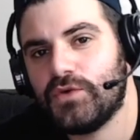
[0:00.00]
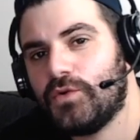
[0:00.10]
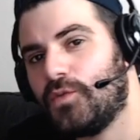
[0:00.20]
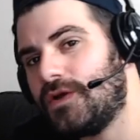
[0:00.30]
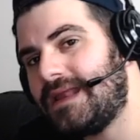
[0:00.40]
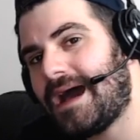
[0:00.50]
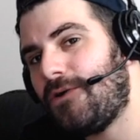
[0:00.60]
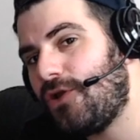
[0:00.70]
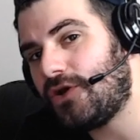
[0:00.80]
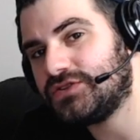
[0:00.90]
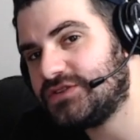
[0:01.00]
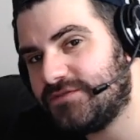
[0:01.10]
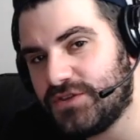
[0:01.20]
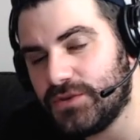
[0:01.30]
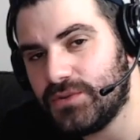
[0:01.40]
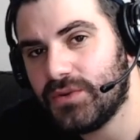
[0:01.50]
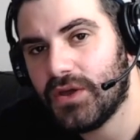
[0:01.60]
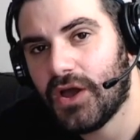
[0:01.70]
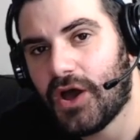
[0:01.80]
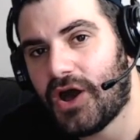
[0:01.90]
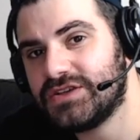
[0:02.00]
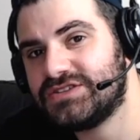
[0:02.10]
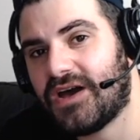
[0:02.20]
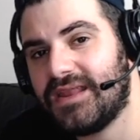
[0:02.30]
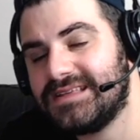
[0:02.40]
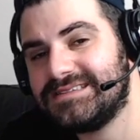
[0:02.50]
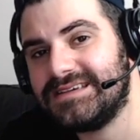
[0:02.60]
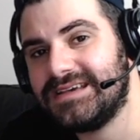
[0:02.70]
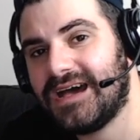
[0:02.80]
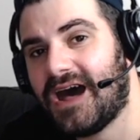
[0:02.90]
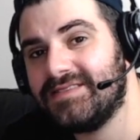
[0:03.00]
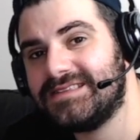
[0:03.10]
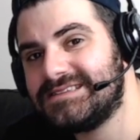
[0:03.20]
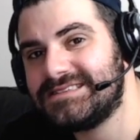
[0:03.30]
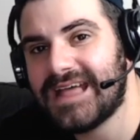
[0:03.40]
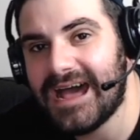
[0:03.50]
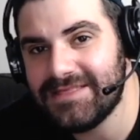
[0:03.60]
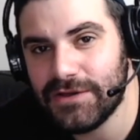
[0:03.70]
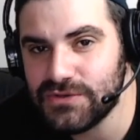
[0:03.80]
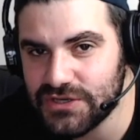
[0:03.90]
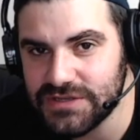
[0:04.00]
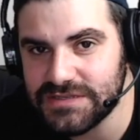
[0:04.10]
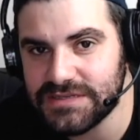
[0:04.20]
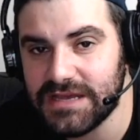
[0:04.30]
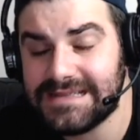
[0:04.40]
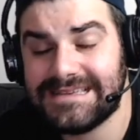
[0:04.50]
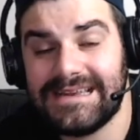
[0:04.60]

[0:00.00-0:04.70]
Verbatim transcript: Well, now lots of you are starting to understand those concerns.